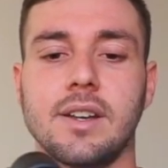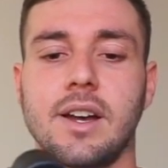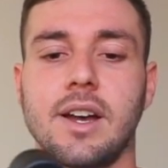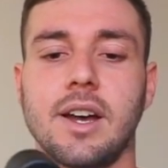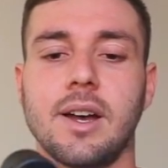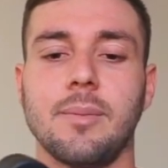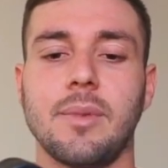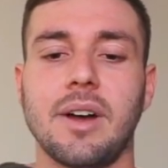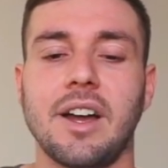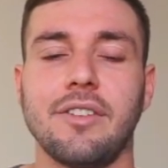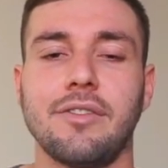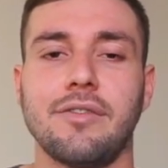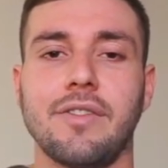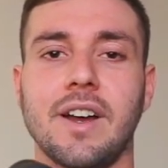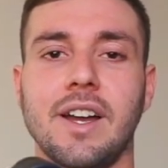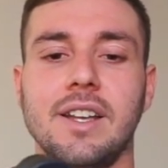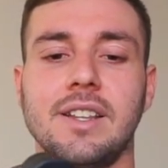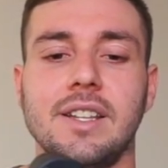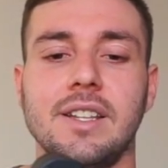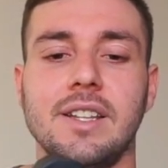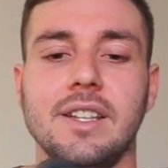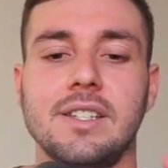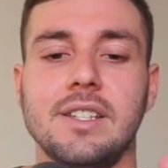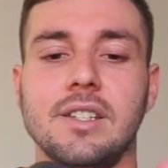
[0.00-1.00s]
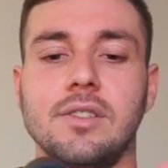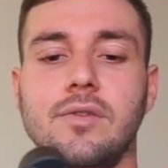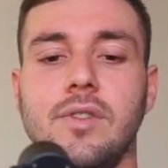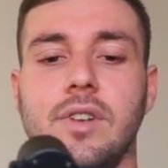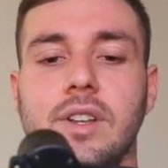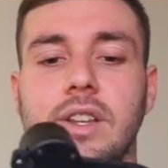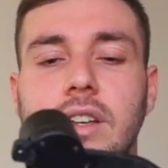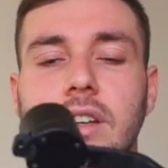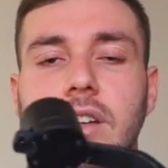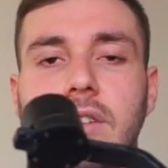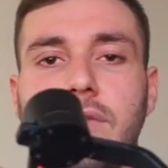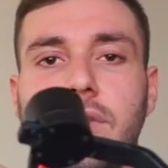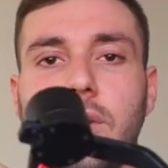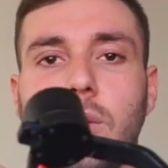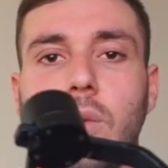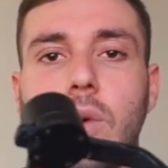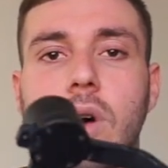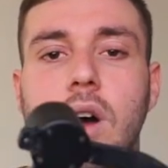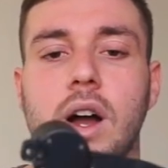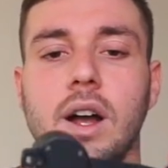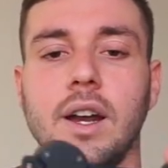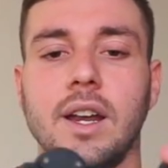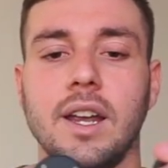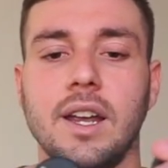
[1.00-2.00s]
I find that this is really good for
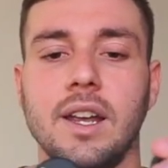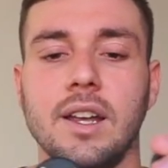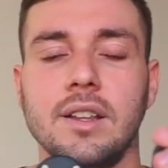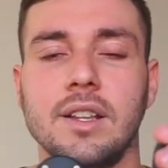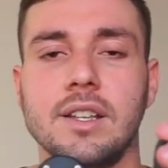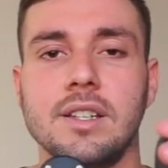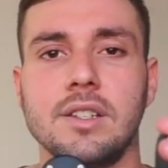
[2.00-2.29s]
walking.